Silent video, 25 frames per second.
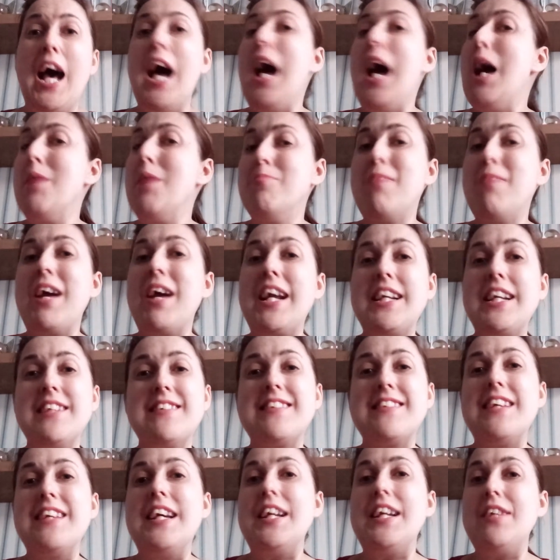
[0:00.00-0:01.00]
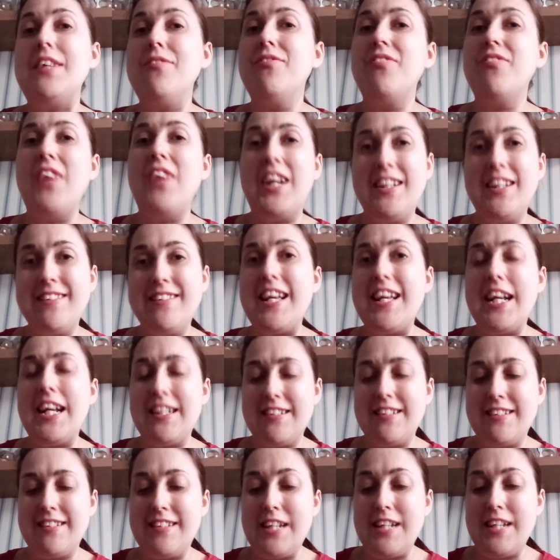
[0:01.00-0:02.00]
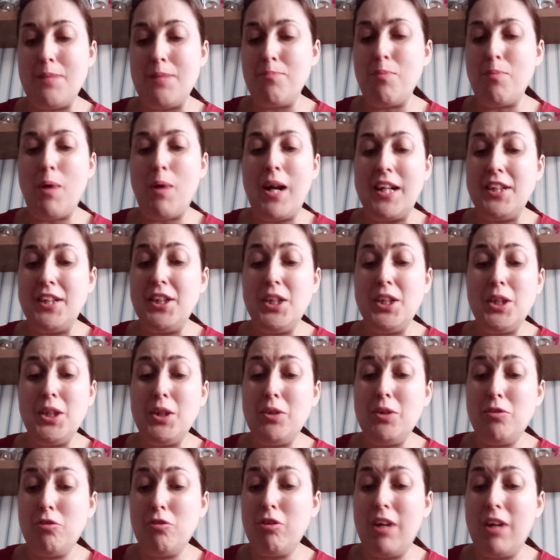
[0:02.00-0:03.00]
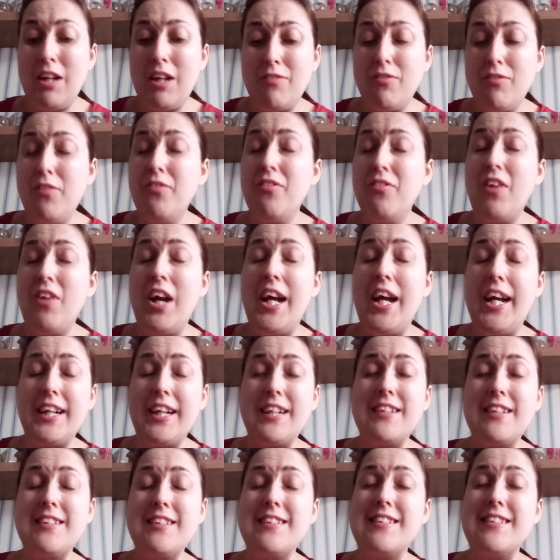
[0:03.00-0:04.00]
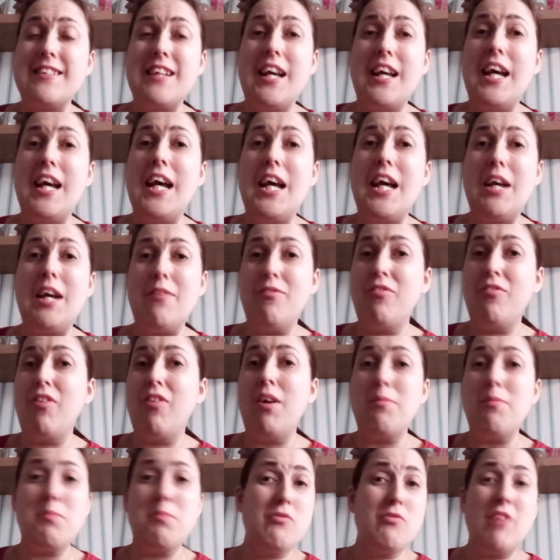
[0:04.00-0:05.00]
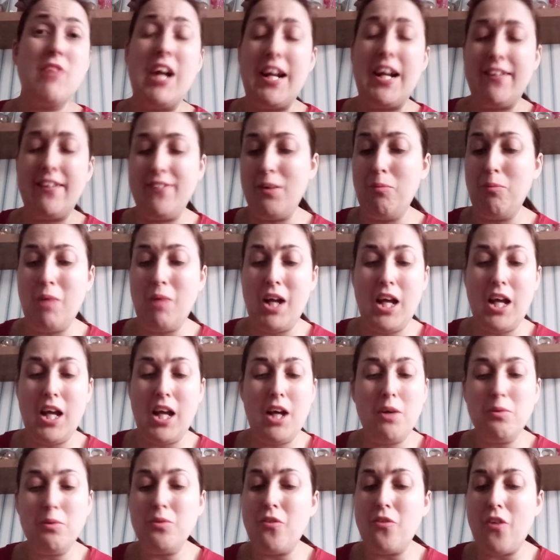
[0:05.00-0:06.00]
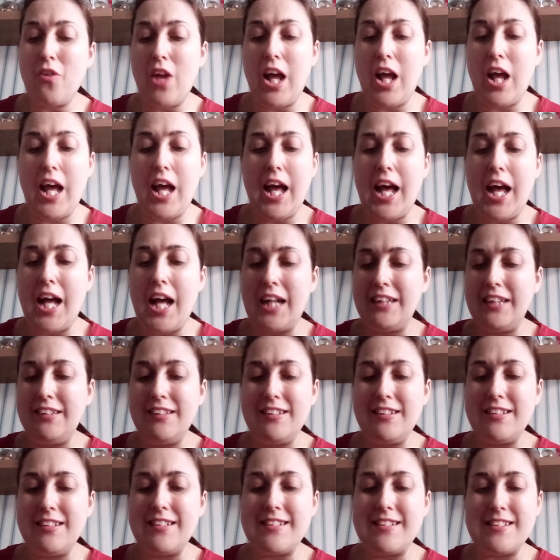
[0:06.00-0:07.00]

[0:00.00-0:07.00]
amazing, fantastic, brand new travel facts from around the world, and